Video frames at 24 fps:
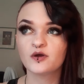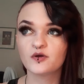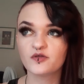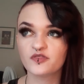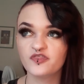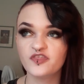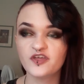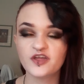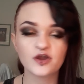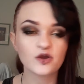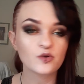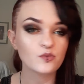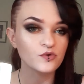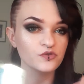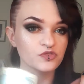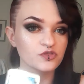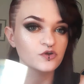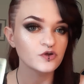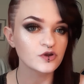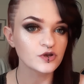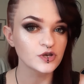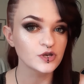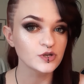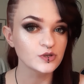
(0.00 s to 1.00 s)
there with
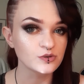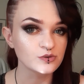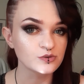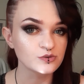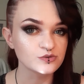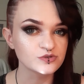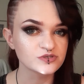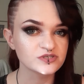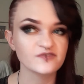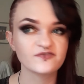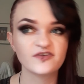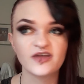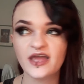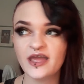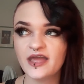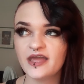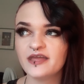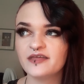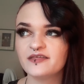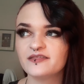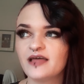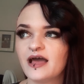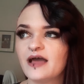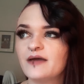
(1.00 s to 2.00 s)
good news of,
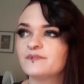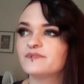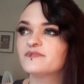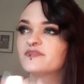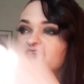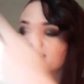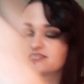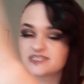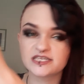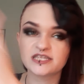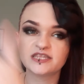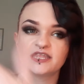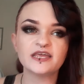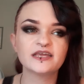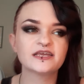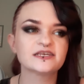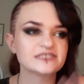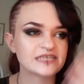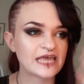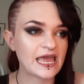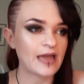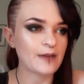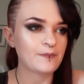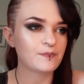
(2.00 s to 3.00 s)
hey, this thing
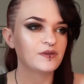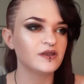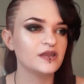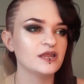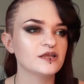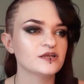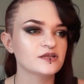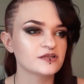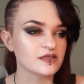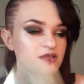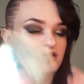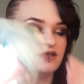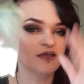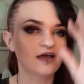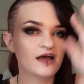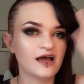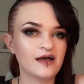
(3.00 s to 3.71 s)
is happening.